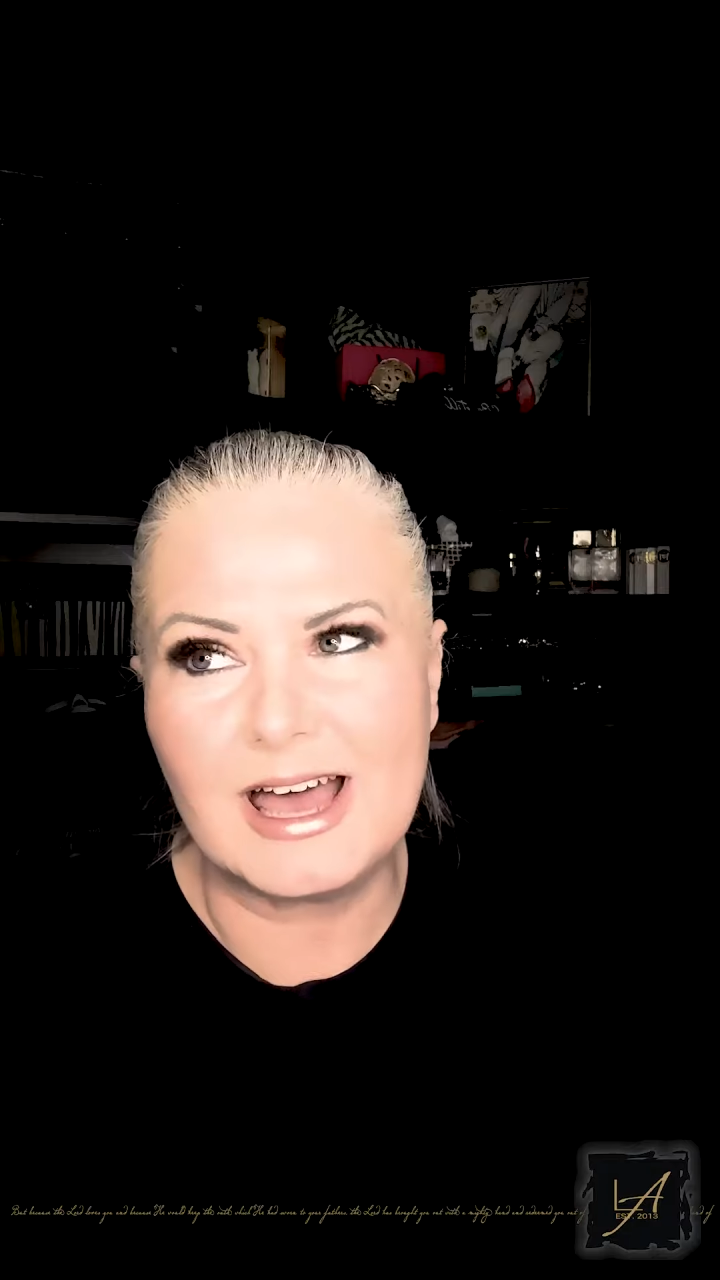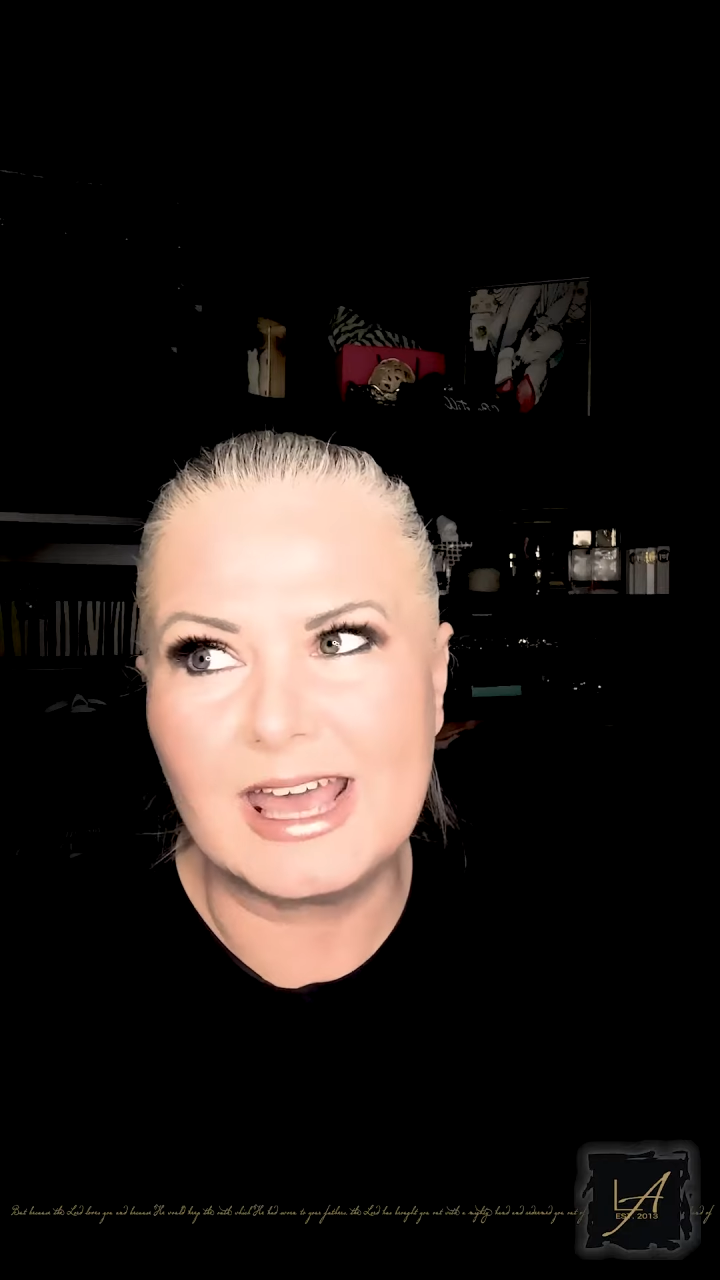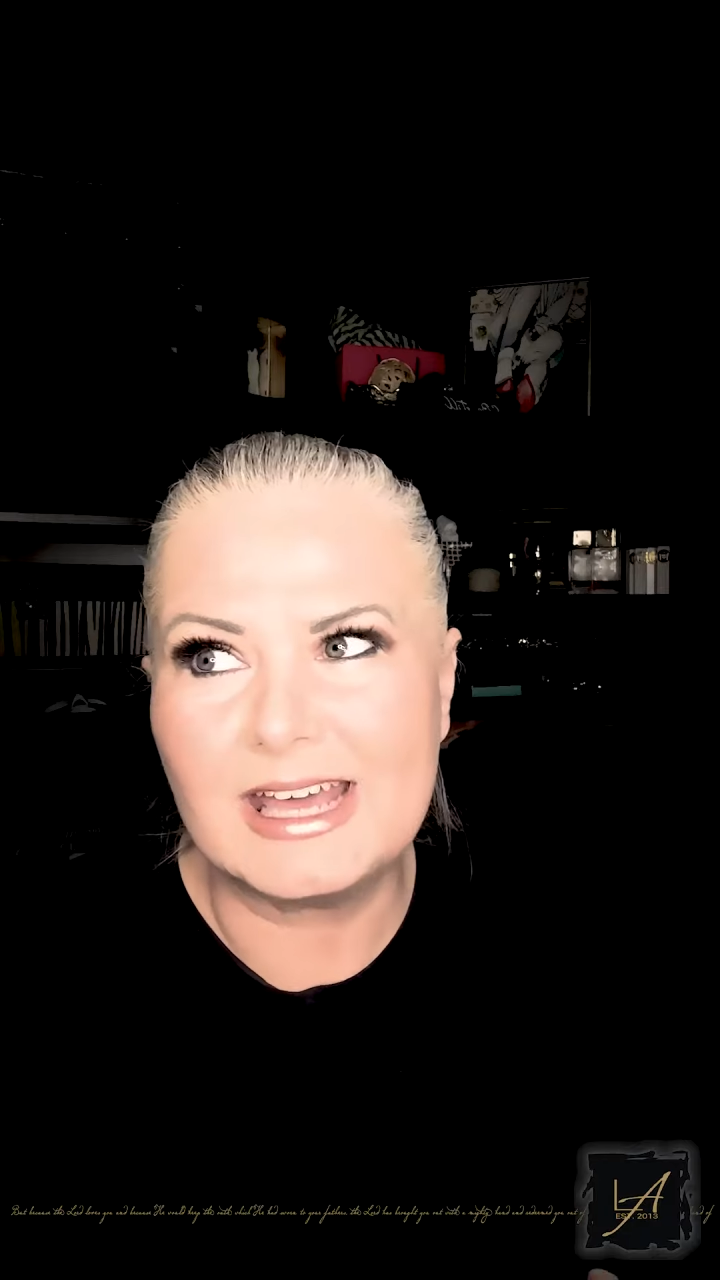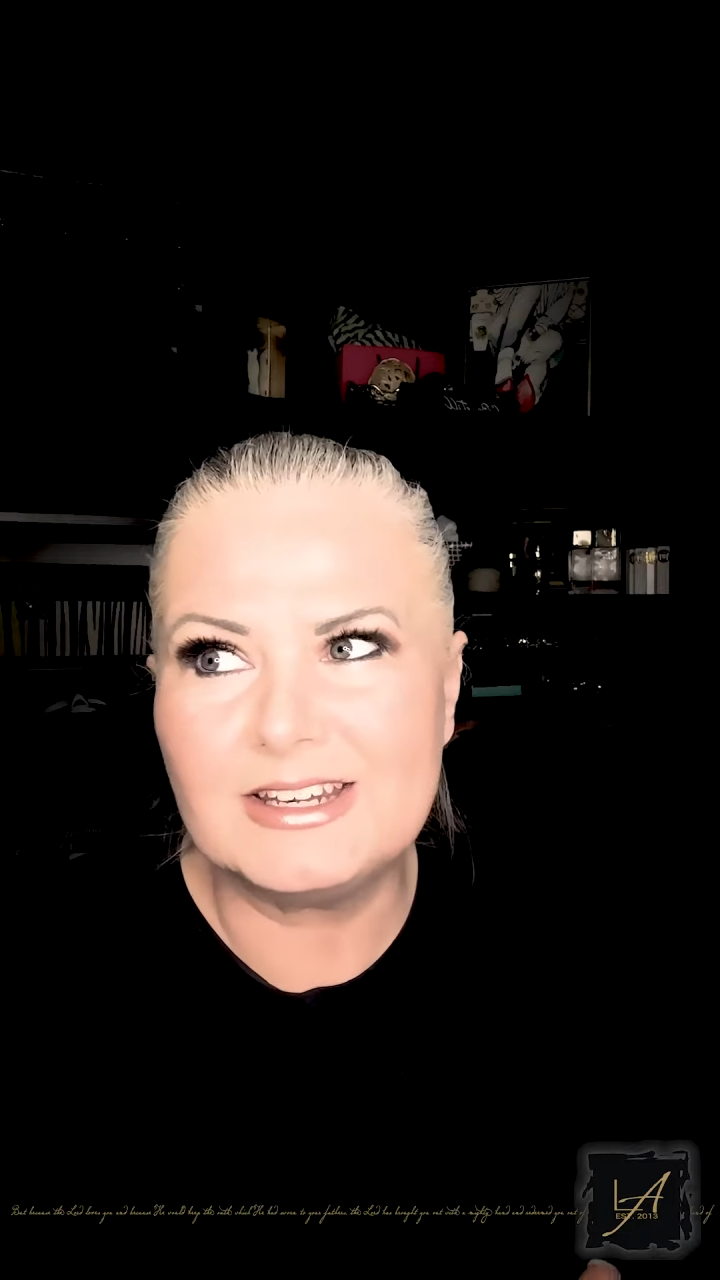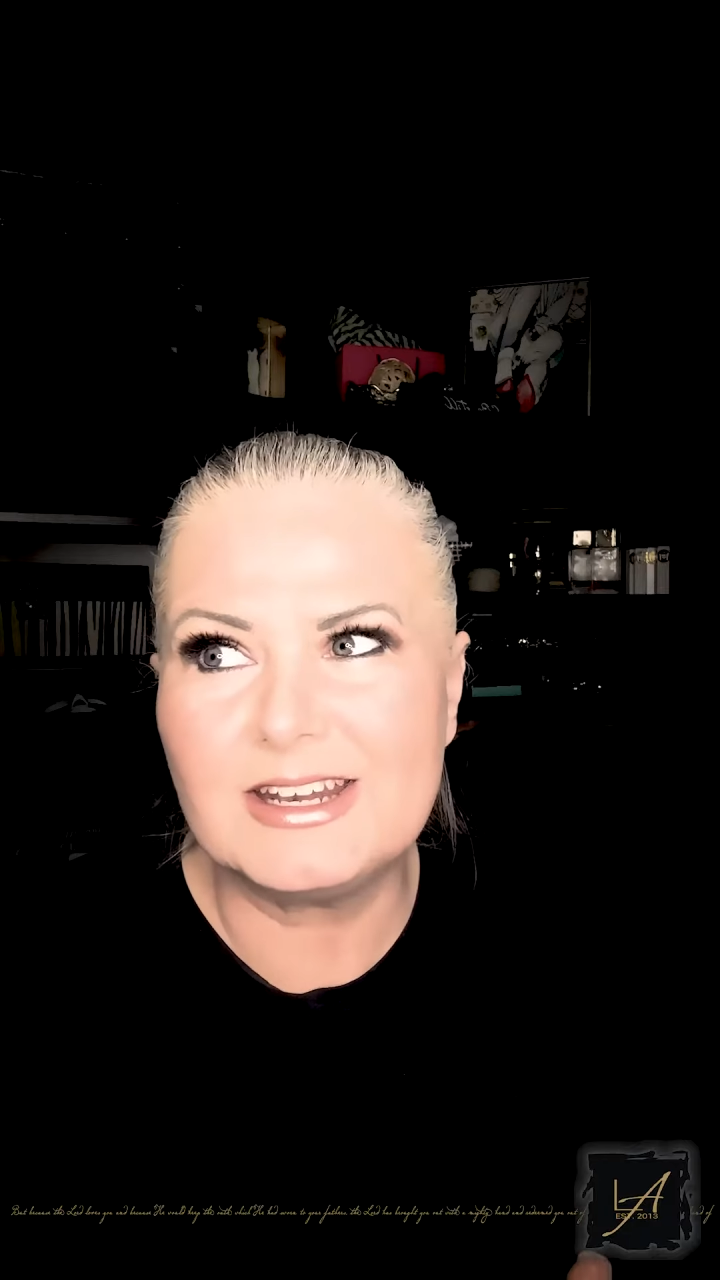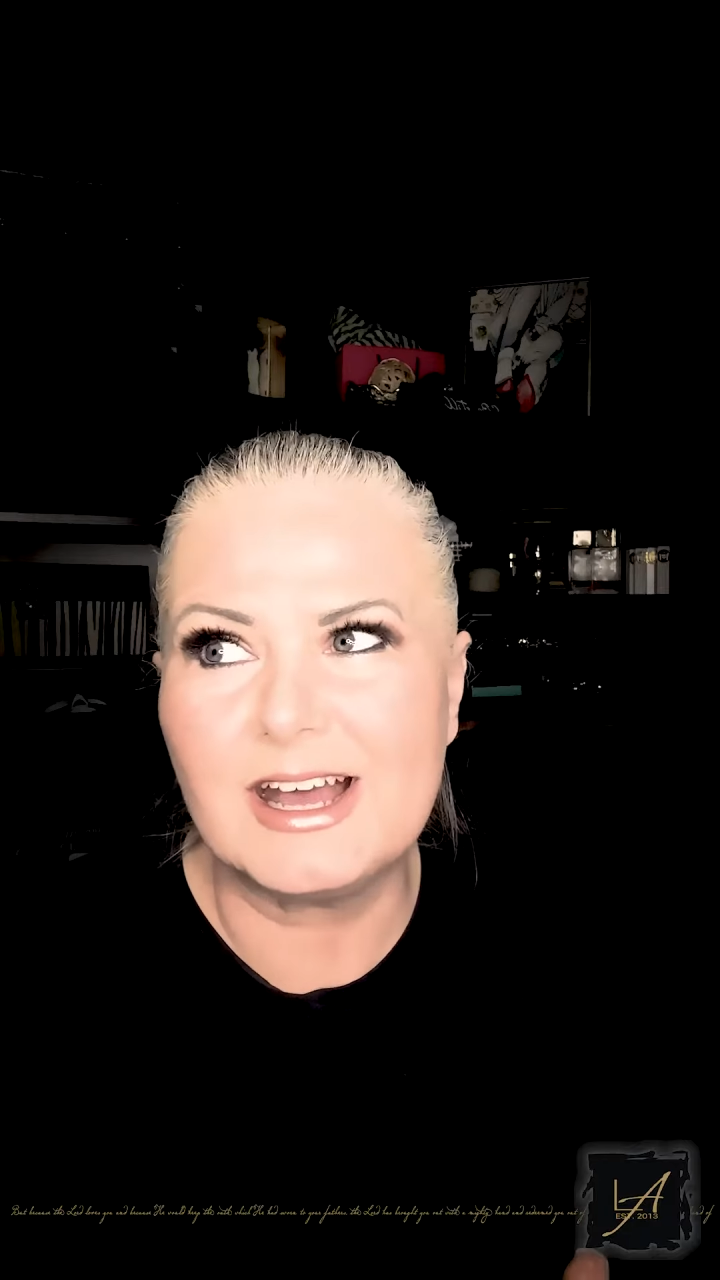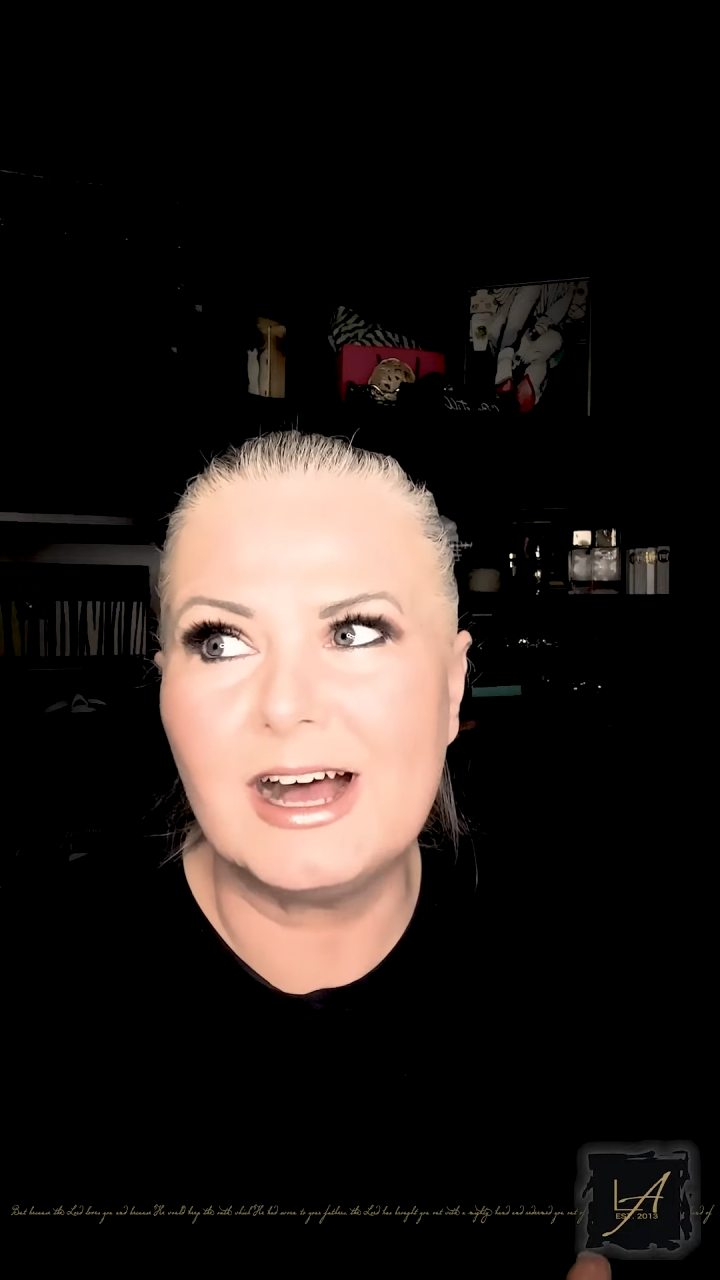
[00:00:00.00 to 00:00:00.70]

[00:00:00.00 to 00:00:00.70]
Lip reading: I ended